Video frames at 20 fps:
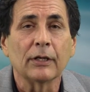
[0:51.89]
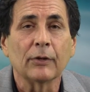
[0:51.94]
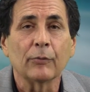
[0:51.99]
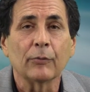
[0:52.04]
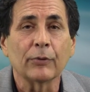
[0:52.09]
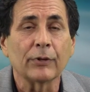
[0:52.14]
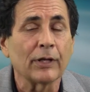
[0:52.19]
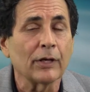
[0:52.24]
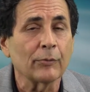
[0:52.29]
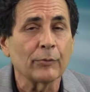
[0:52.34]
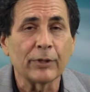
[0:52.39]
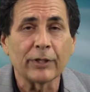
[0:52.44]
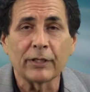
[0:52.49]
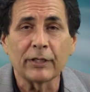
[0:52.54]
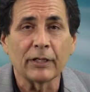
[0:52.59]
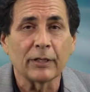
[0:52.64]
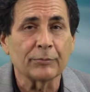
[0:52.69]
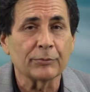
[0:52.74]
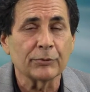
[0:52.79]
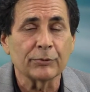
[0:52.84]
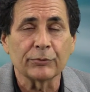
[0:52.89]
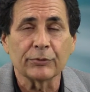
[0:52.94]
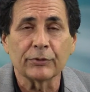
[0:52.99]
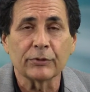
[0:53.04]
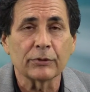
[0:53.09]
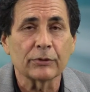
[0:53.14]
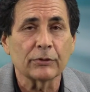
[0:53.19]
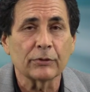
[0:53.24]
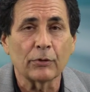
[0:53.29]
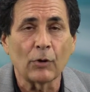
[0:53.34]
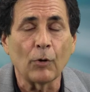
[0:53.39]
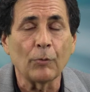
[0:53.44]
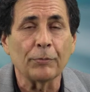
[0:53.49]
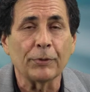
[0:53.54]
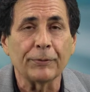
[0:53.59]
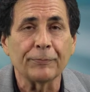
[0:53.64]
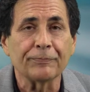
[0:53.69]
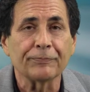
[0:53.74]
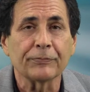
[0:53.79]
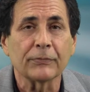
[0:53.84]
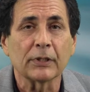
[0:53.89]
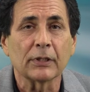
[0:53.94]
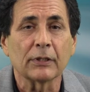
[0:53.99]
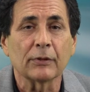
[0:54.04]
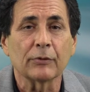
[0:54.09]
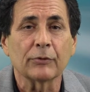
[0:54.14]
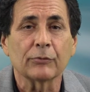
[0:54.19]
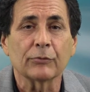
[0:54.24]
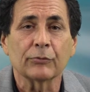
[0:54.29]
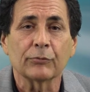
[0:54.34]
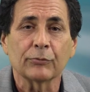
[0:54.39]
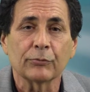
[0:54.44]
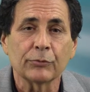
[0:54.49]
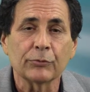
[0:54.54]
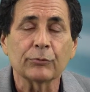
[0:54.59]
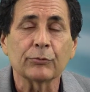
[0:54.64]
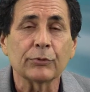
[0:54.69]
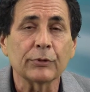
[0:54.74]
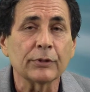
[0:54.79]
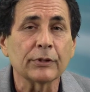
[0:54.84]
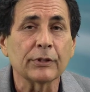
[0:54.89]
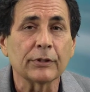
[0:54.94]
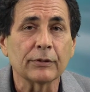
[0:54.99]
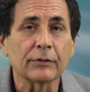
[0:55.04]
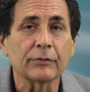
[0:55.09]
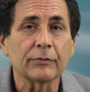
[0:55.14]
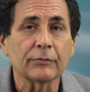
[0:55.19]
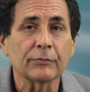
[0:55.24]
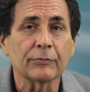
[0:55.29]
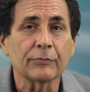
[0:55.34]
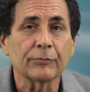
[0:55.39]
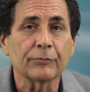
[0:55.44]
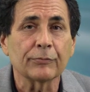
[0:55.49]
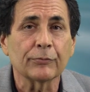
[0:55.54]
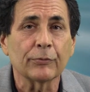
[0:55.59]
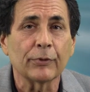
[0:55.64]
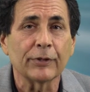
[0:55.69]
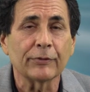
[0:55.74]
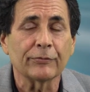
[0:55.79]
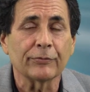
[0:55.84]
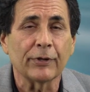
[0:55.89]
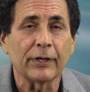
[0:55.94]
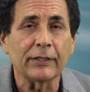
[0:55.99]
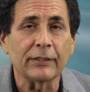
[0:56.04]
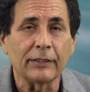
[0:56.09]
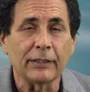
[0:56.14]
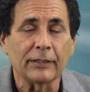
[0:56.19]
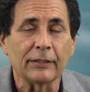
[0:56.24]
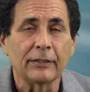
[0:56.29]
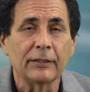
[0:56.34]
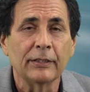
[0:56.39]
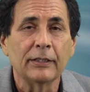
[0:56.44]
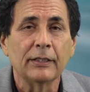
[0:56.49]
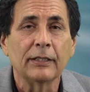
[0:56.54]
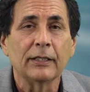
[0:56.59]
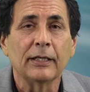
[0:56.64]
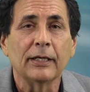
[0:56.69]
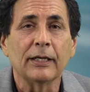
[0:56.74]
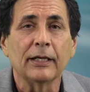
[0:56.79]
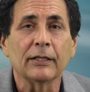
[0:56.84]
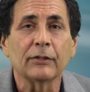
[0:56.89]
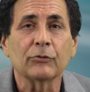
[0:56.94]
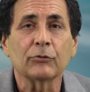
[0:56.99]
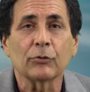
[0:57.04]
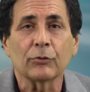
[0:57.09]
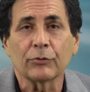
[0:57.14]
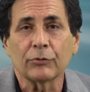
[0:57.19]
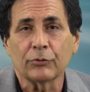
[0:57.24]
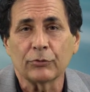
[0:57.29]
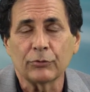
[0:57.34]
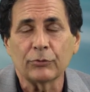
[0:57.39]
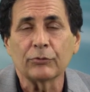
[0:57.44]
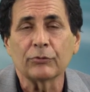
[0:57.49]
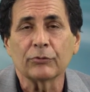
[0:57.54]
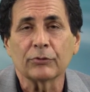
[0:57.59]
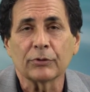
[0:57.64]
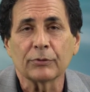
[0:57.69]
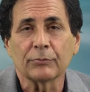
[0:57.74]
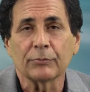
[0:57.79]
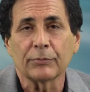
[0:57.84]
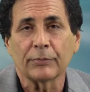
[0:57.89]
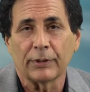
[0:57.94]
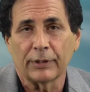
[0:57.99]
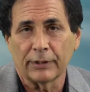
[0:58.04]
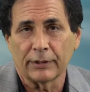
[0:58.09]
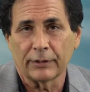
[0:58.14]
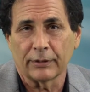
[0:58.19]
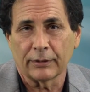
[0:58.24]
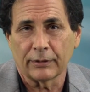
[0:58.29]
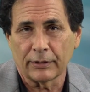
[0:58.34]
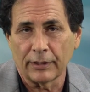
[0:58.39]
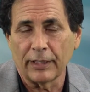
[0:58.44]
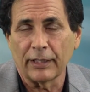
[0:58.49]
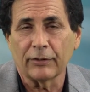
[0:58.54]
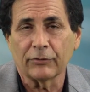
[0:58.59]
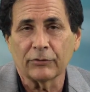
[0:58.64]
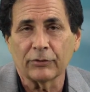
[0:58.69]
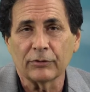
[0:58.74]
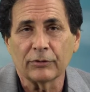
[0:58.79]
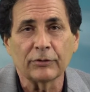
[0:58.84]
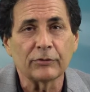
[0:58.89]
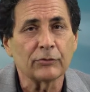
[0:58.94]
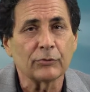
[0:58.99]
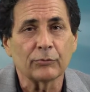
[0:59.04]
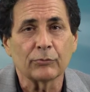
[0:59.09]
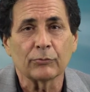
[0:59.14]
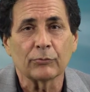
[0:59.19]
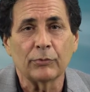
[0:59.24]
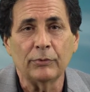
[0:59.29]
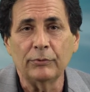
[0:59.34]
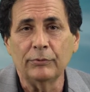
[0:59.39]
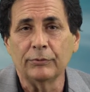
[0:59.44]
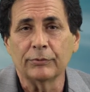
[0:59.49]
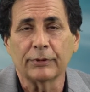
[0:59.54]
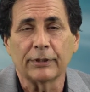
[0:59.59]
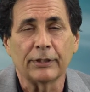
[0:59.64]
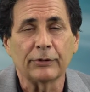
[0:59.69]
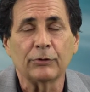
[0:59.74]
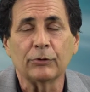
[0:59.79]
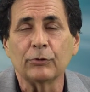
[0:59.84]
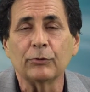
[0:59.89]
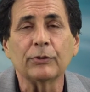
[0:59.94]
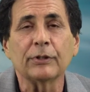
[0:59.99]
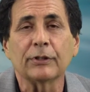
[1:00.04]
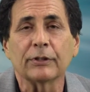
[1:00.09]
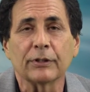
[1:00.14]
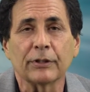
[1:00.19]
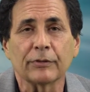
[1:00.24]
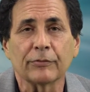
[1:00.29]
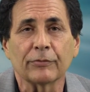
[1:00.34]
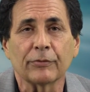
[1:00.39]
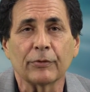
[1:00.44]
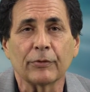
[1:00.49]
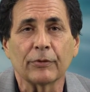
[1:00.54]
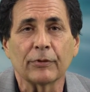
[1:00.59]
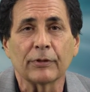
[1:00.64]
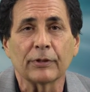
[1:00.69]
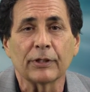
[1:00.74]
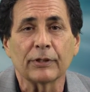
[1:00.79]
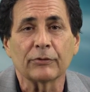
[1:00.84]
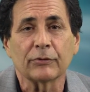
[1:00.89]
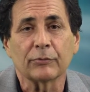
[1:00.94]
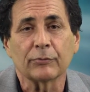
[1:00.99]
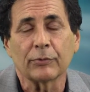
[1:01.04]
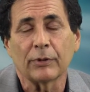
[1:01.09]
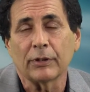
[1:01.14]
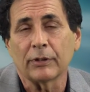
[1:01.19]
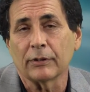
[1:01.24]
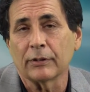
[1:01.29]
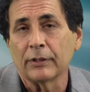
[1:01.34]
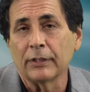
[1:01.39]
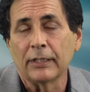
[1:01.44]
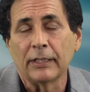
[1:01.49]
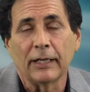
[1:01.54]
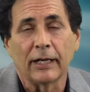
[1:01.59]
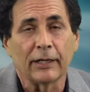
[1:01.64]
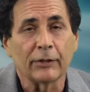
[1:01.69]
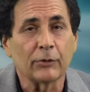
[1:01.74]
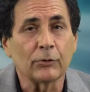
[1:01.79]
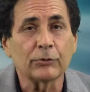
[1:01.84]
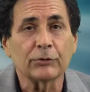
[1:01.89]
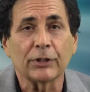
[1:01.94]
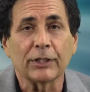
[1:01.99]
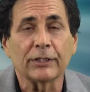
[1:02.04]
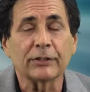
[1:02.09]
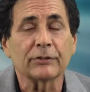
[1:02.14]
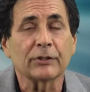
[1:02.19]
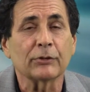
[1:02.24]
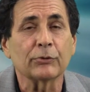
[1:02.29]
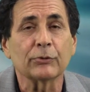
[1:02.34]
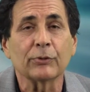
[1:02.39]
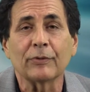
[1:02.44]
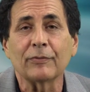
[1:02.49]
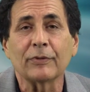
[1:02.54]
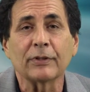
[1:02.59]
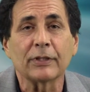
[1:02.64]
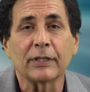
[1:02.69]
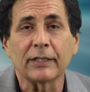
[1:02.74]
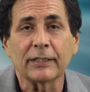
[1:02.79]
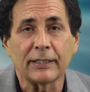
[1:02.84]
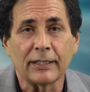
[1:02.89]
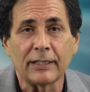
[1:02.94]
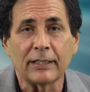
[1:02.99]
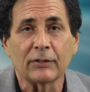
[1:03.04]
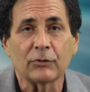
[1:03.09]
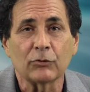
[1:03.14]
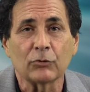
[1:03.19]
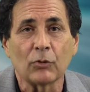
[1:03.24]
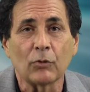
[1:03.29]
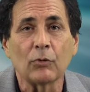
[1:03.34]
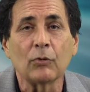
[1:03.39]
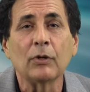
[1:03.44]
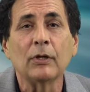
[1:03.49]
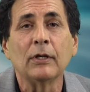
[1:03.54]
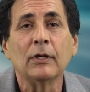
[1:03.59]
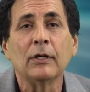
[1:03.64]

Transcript: without waking up. She was in a coma. It was really quite frightening. And so the students in my class said, listen, can you do anything for her? And I said, well, I know Janice, I'll do everything I can. So